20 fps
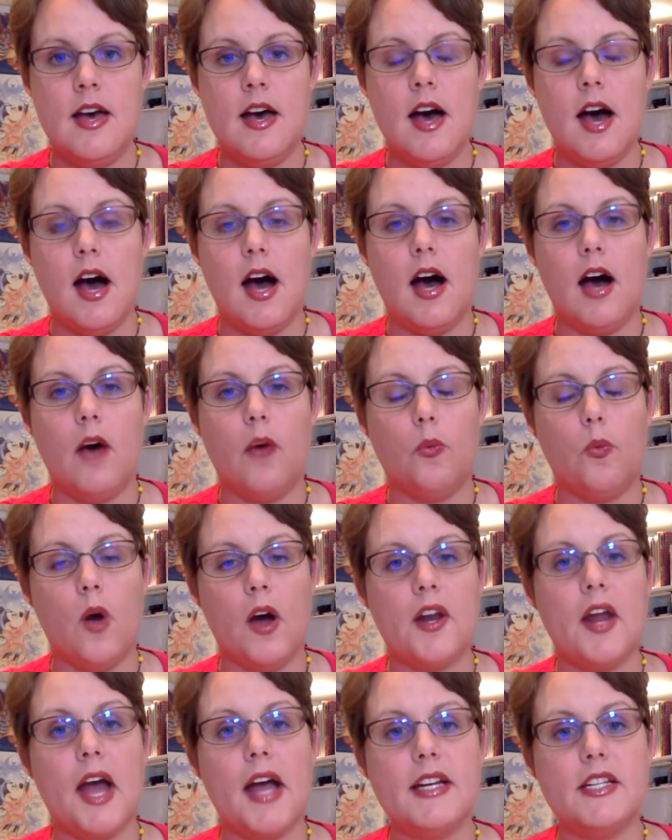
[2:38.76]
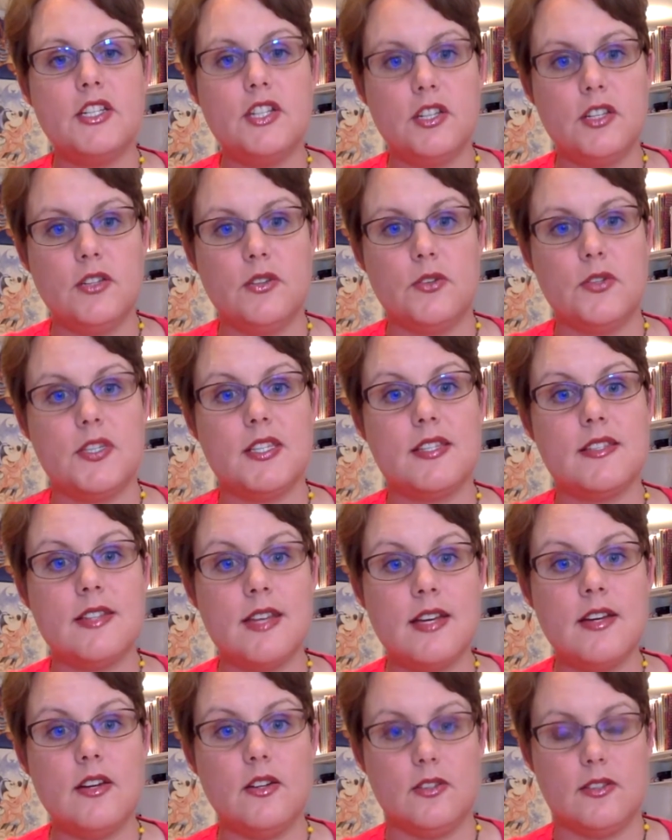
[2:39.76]
What I do
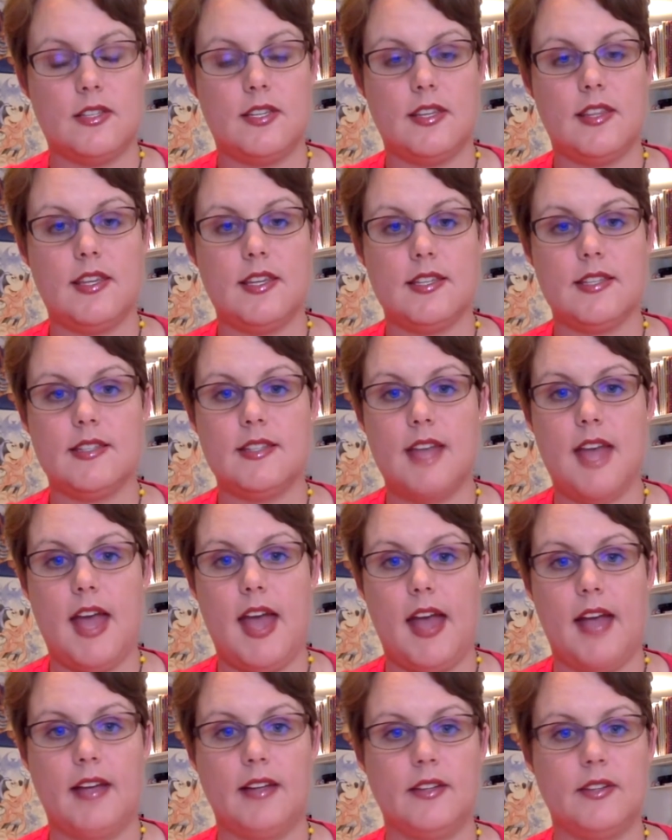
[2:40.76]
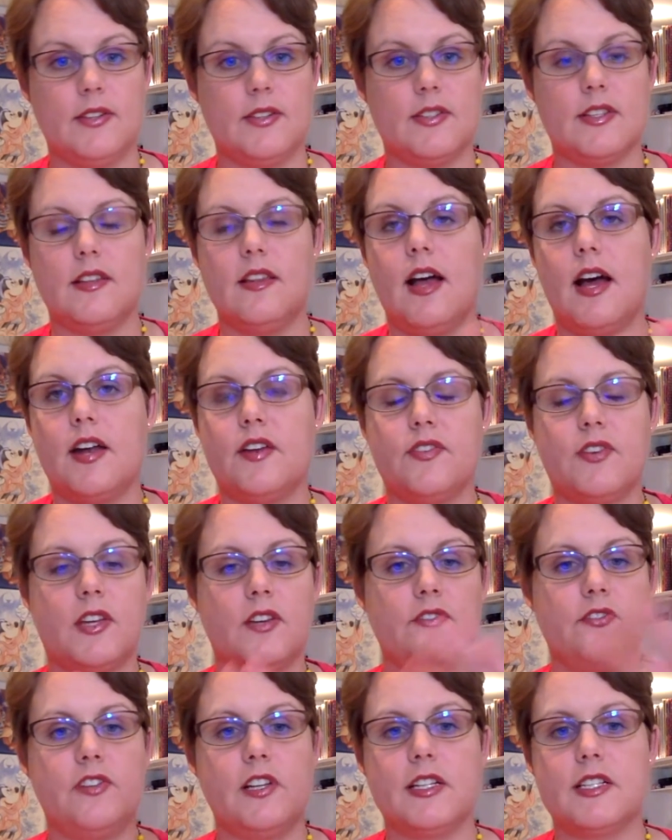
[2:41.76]
still to this day, there's a lot of
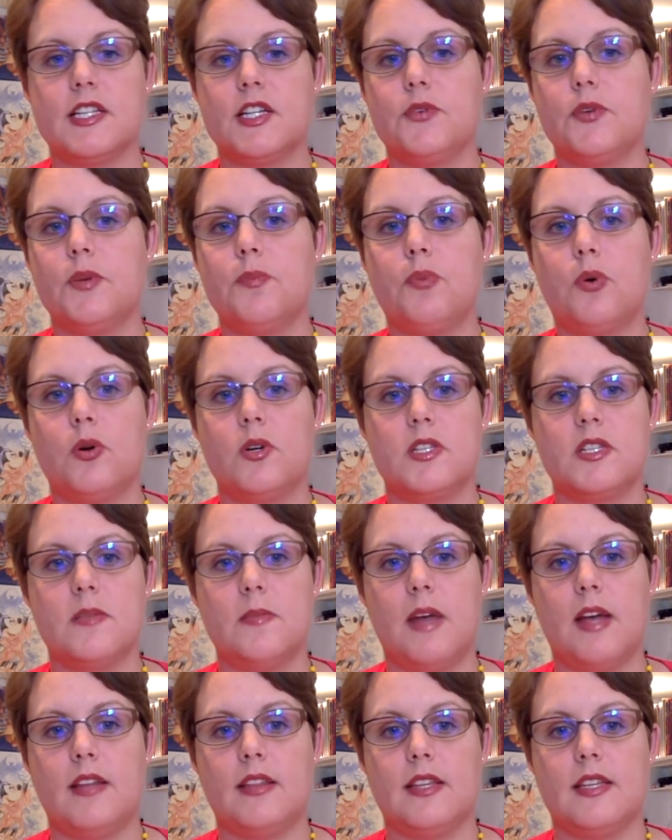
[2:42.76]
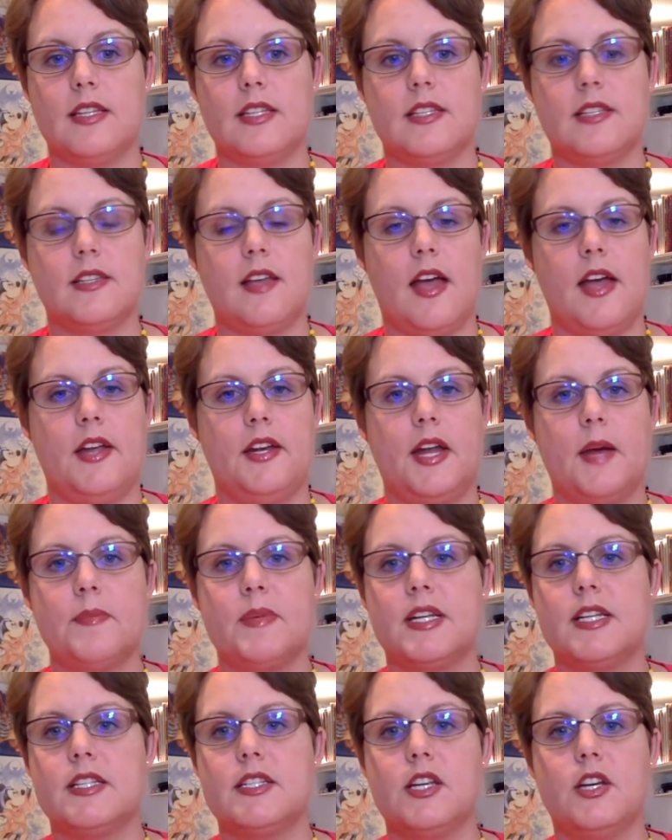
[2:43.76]
conflicting reports about this, and I'm
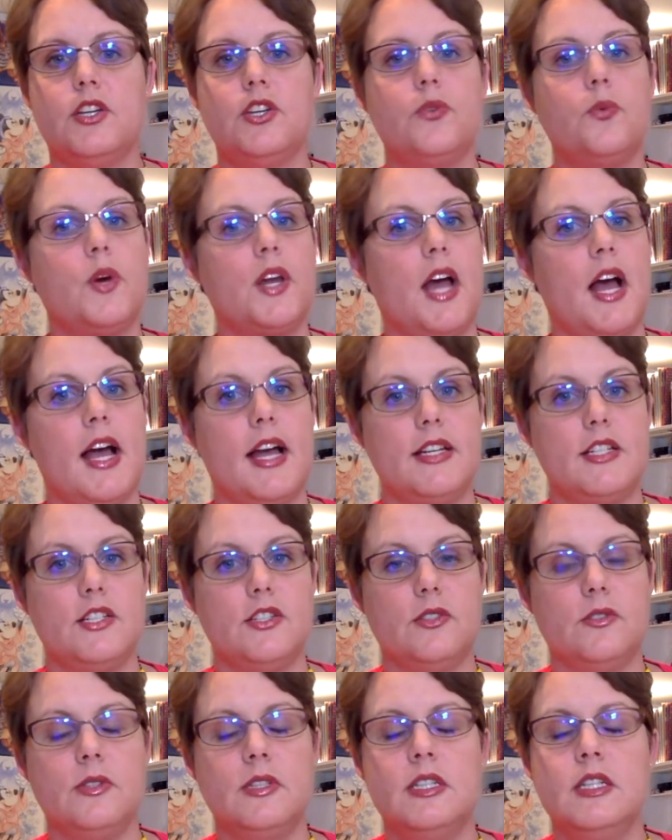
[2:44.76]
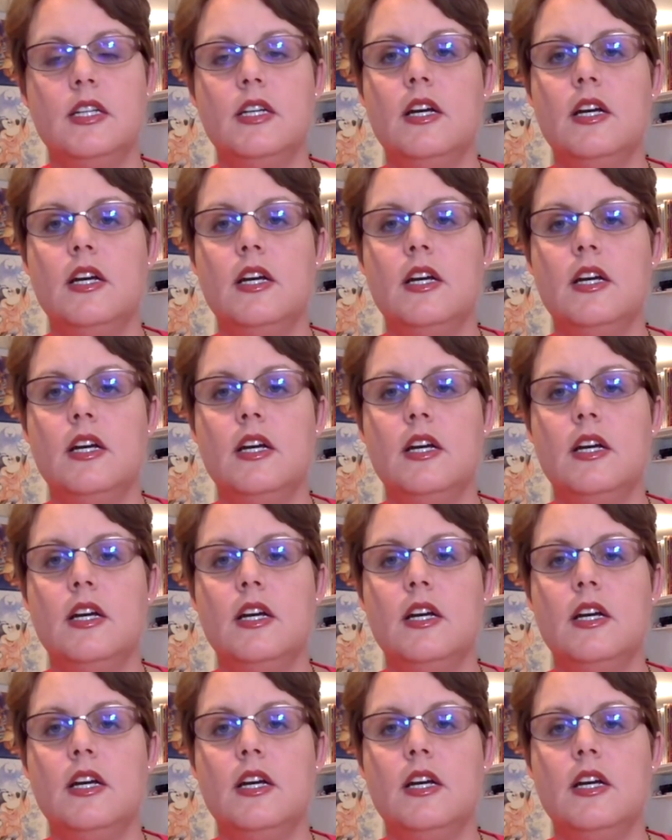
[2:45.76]
going to tell you what I do.